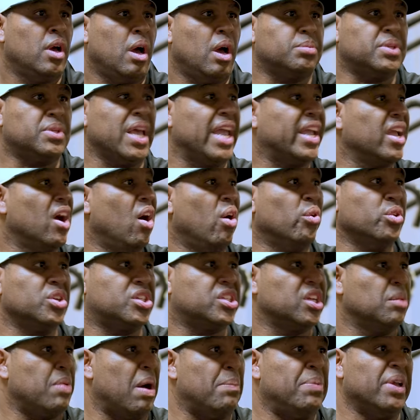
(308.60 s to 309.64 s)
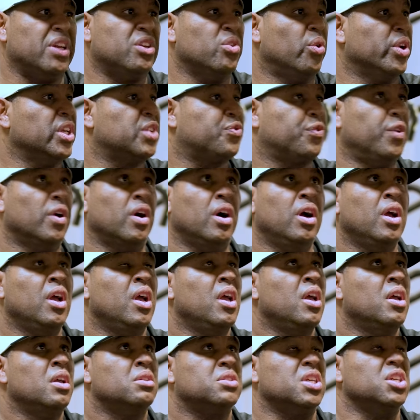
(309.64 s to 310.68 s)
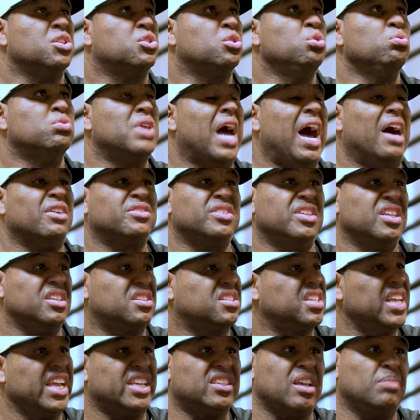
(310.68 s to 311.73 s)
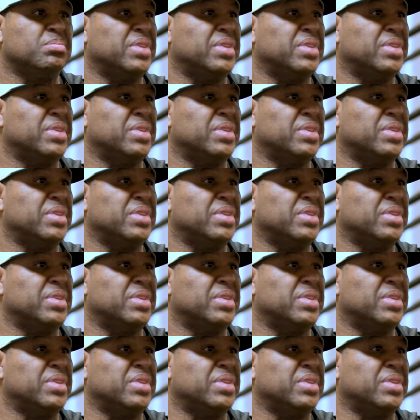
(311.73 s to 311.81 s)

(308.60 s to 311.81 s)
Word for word: I'm taking ownership. I've been doing this for since 2006.